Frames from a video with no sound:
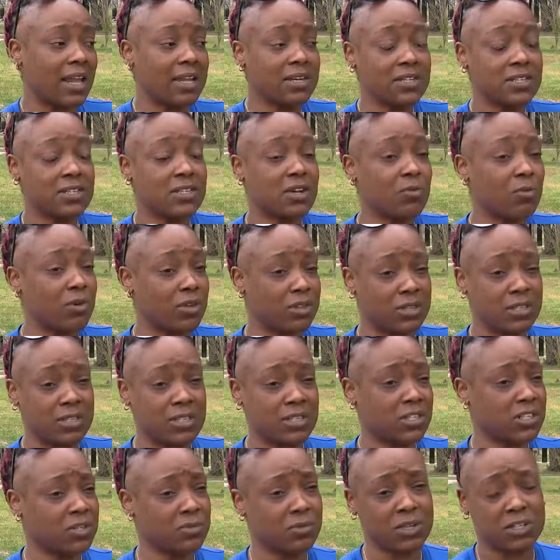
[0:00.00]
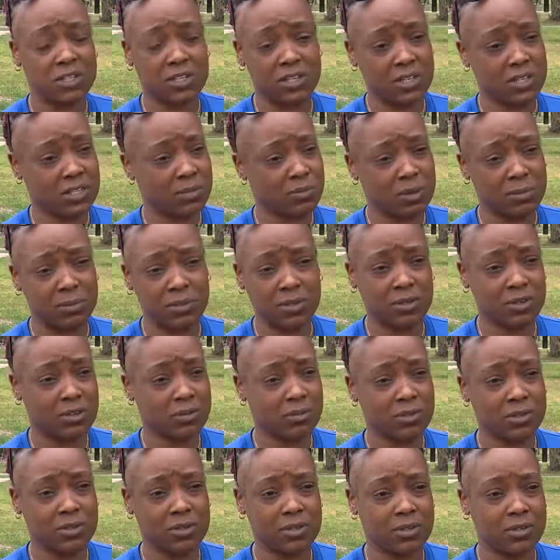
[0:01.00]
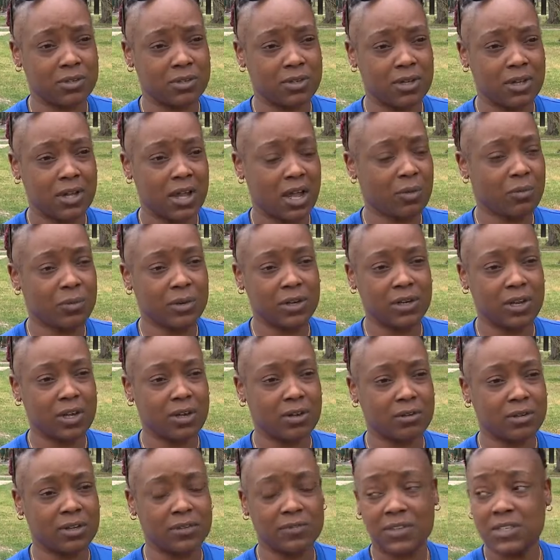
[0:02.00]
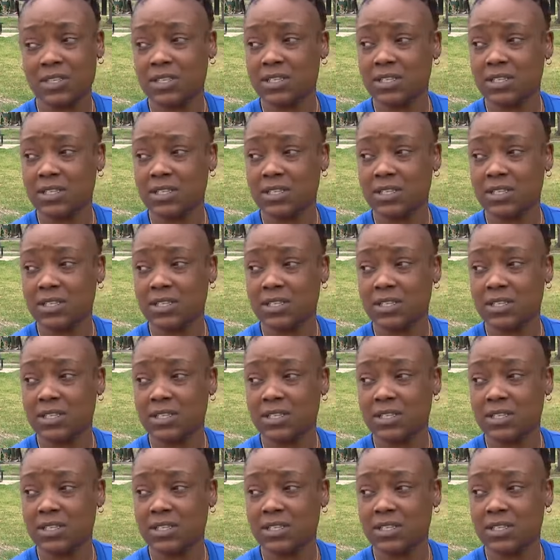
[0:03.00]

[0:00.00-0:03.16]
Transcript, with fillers: I just don't want this situation to get swept under the rug. I really don't.